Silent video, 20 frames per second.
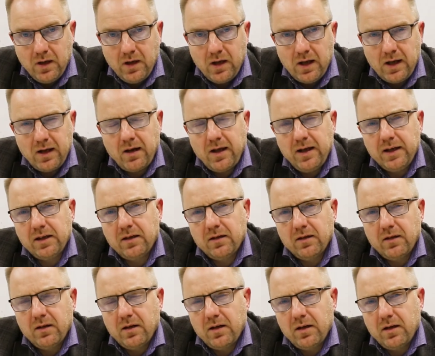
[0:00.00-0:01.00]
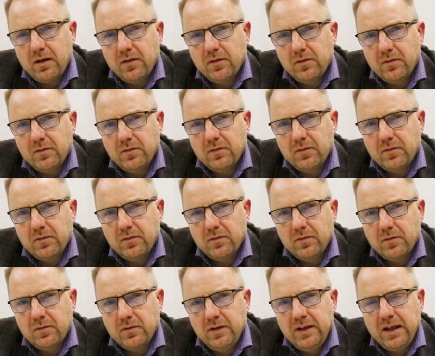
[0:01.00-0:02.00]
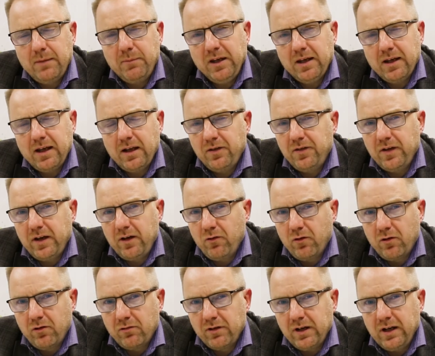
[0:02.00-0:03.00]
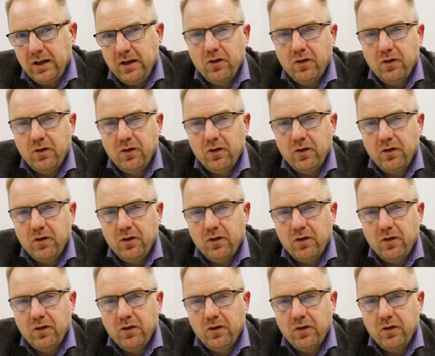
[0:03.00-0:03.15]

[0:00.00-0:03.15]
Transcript: And like Deming has said already,